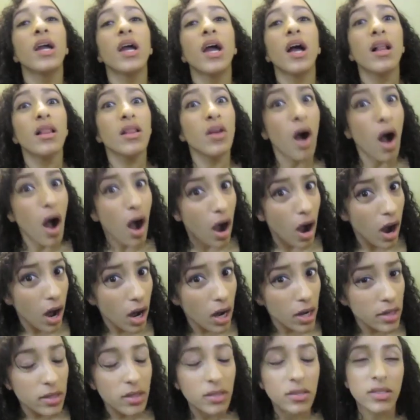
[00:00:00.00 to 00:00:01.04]
hella
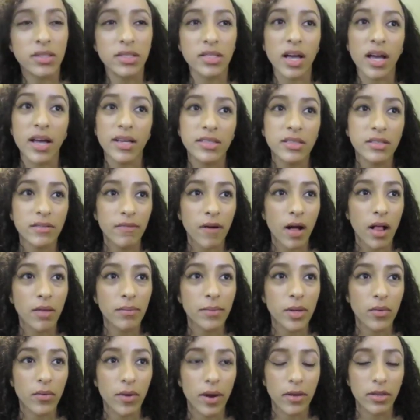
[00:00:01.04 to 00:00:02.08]
odd, decides to follow
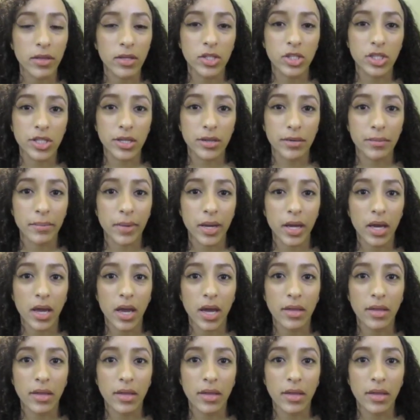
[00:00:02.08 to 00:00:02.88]
me around the gym